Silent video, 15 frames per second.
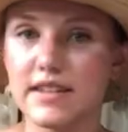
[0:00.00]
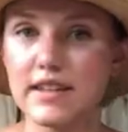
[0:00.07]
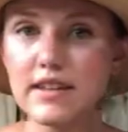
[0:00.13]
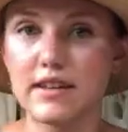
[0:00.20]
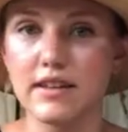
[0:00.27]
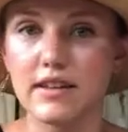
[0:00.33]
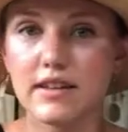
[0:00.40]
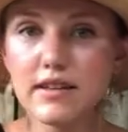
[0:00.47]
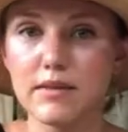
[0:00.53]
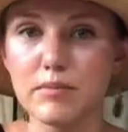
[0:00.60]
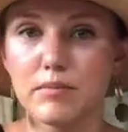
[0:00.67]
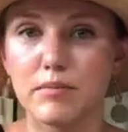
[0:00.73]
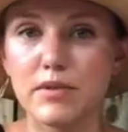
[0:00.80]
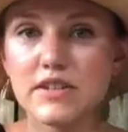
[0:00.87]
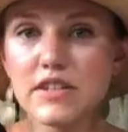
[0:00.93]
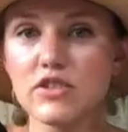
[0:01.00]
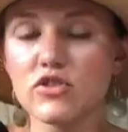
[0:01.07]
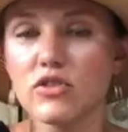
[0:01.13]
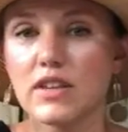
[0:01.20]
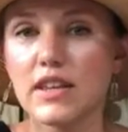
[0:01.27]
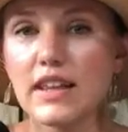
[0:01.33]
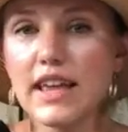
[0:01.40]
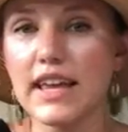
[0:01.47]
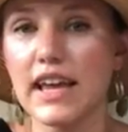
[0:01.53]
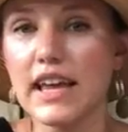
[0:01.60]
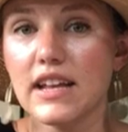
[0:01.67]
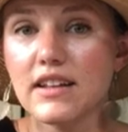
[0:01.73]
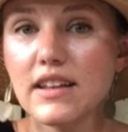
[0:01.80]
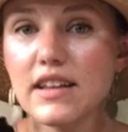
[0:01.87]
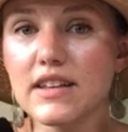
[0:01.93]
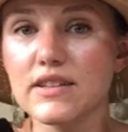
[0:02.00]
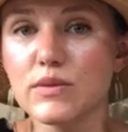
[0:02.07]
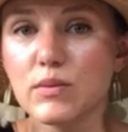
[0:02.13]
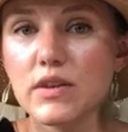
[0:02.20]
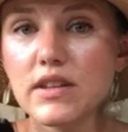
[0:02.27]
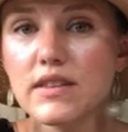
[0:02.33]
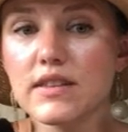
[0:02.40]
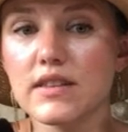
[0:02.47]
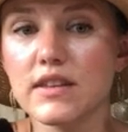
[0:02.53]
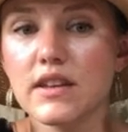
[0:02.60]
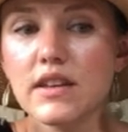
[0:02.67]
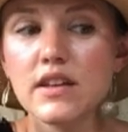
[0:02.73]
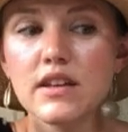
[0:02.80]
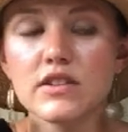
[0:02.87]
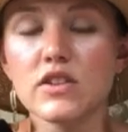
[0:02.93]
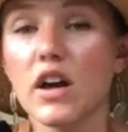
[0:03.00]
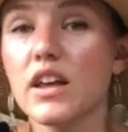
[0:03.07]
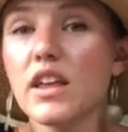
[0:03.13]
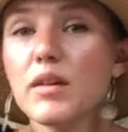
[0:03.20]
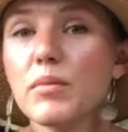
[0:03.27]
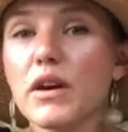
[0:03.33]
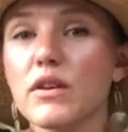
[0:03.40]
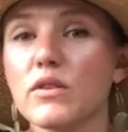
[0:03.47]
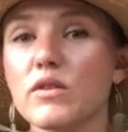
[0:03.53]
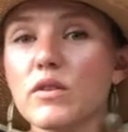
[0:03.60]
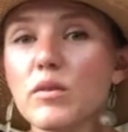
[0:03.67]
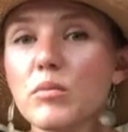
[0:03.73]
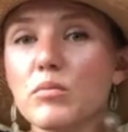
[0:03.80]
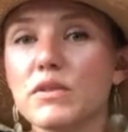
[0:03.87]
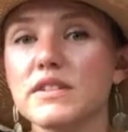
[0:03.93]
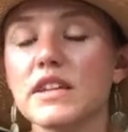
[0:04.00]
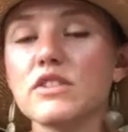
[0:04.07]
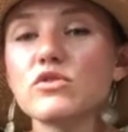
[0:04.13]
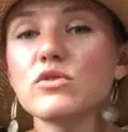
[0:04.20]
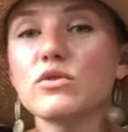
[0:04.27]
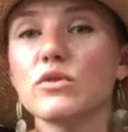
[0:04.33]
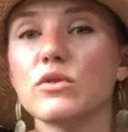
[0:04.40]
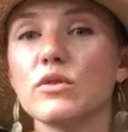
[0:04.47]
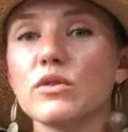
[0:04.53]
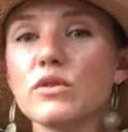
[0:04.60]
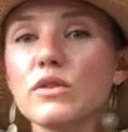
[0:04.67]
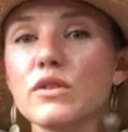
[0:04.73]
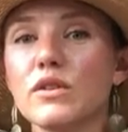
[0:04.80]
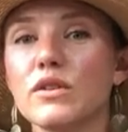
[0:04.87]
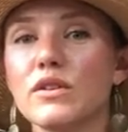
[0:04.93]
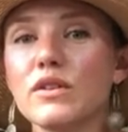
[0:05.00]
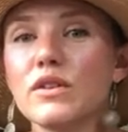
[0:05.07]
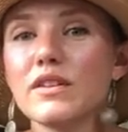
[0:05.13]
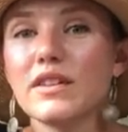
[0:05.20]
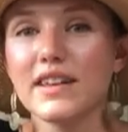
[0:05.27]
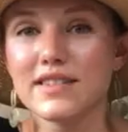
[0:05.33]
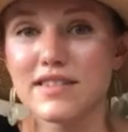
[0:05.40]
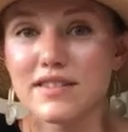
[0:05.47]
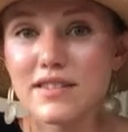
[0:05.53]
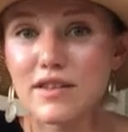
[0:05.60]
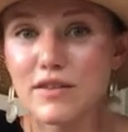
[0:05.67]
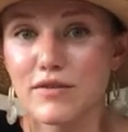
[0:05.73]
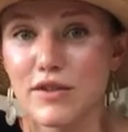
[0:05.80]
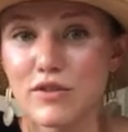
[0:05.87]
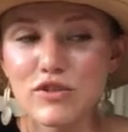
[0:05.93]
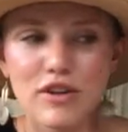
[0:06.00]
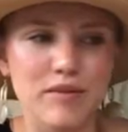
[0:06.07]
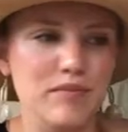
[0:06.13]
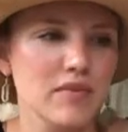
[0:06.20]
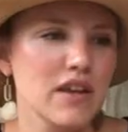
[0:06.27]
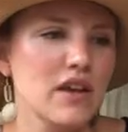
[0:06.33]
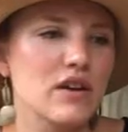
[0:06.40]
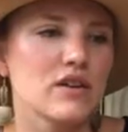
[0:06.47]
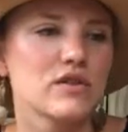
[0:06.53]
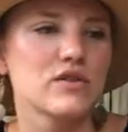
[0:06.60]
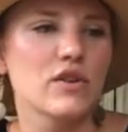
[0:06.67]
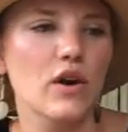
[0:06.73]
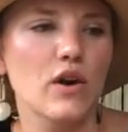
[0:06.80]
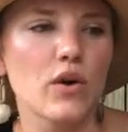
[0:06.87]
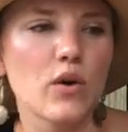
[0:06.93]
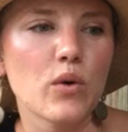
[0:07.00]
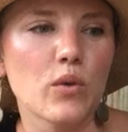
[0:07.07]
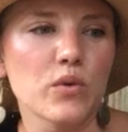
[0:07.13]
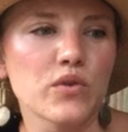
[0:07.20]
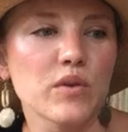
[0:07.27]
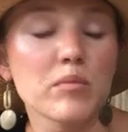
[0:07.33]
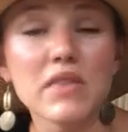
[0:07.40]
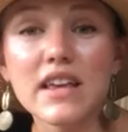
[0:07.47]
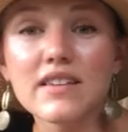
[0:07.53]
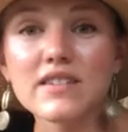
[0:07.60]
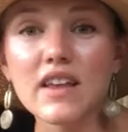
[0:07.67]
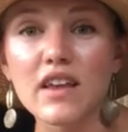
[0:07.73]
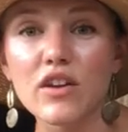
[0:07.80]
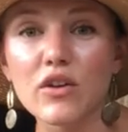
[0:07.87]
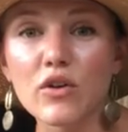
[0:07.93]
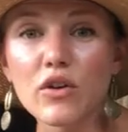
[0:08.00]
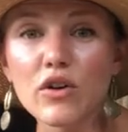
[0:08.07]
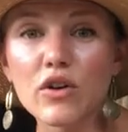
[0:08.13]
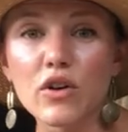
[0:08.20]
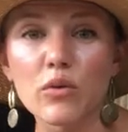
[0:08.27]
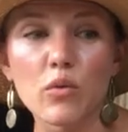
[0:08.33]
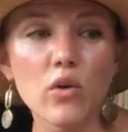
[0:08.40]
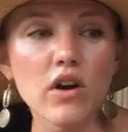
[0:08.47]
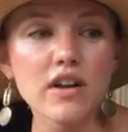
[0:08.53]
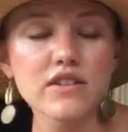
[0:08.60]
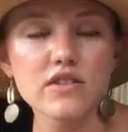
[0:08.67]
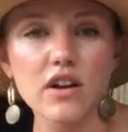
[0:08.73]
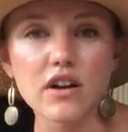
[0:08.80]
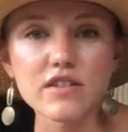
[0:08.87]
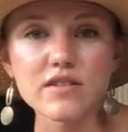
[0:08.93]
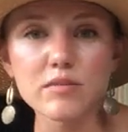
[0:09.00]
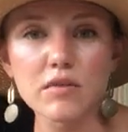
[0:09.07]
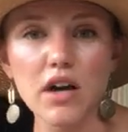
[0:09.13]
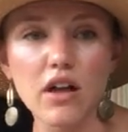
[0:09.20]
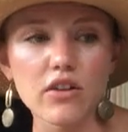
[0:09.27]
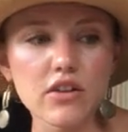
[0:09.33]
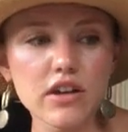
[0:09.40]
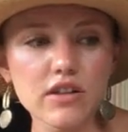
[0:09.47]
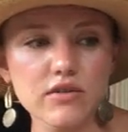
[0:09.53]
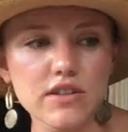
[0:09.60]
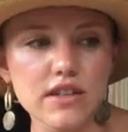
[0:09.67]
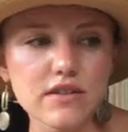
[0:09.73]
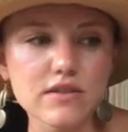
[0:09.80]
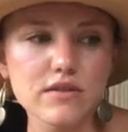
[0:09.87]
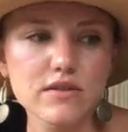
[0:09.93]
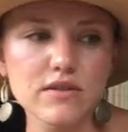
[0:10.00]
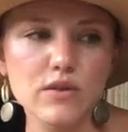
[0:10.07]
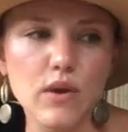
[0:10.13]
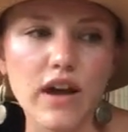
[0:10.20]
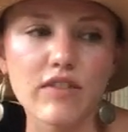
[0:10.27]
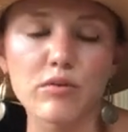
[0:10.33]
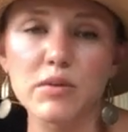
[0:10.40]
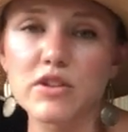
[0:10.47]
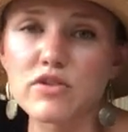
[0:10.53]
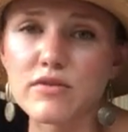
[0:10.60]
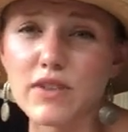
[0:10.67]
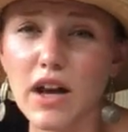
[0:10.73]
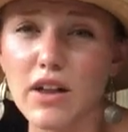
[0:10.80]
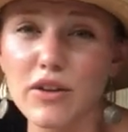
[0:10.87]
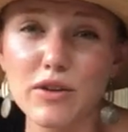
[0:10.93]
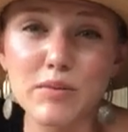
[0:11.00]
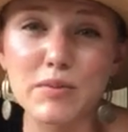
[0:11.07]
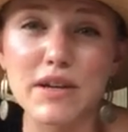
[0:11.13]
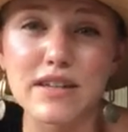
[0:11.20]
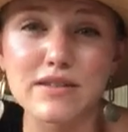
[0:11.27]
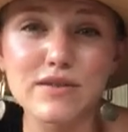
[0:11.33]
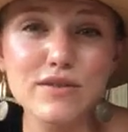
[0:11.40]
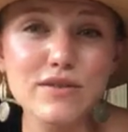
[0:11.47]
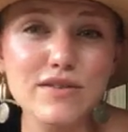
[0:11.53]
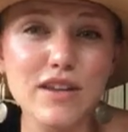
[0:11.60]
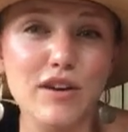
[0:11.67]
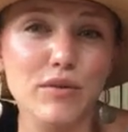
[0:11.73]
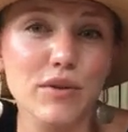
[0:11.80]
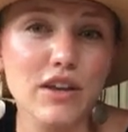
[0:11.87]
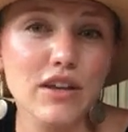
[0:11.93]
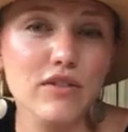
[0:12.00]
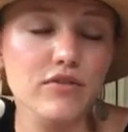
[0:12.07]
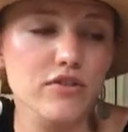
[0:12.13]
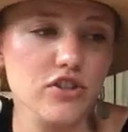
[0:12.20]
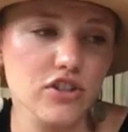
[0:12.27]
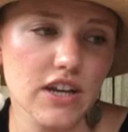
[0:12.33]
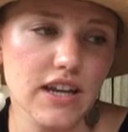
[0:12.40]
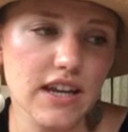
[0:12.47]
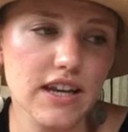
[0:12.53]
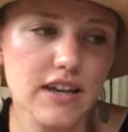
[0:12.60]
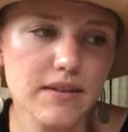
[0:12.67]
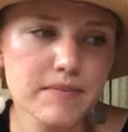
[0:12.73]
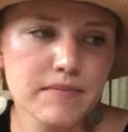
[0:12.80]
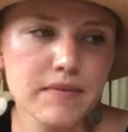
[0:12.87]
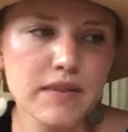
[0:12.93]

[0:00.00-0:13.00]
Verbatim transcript: to potentially like end this with talking about some potential lessons in the future. So some things that you're gonna want are some coloring utensils. So I have a bunch of colored pencils that are really good for shading,